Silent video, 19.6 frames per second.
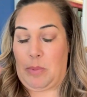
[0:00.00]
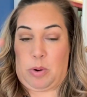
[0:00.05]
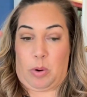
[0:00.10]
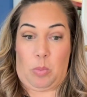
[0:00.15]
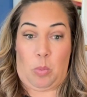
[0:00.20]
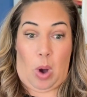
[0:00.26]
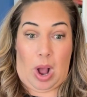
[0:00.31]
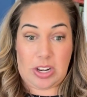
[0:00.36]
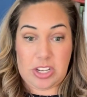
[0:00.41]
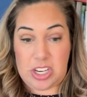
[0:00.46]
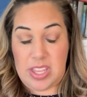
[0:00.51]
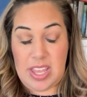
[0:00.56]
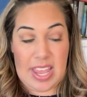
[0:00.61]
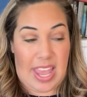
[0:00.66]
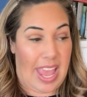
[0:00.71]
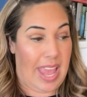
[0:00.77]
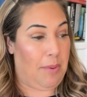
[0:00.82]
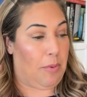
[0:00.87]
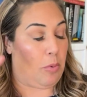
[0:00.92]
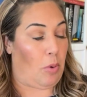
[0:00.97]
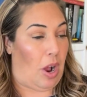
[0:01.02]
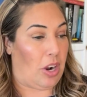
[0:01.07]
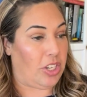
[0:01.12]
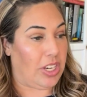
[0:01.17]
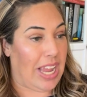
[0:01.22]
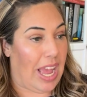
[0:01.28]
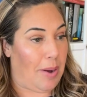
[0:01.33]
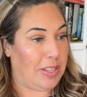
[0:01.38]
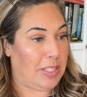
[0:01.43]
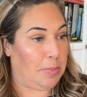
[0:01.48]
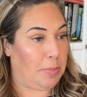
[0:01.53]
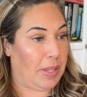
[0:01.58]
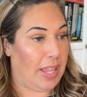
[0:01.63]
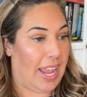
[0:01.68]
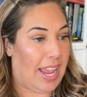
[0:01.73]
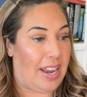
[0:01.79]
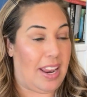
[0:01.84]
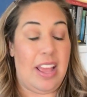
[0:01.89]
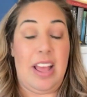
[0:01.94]
We're watching the game, we're watching how it's
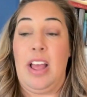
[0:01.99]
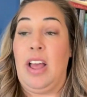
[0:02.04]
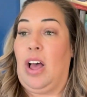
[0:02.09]
played.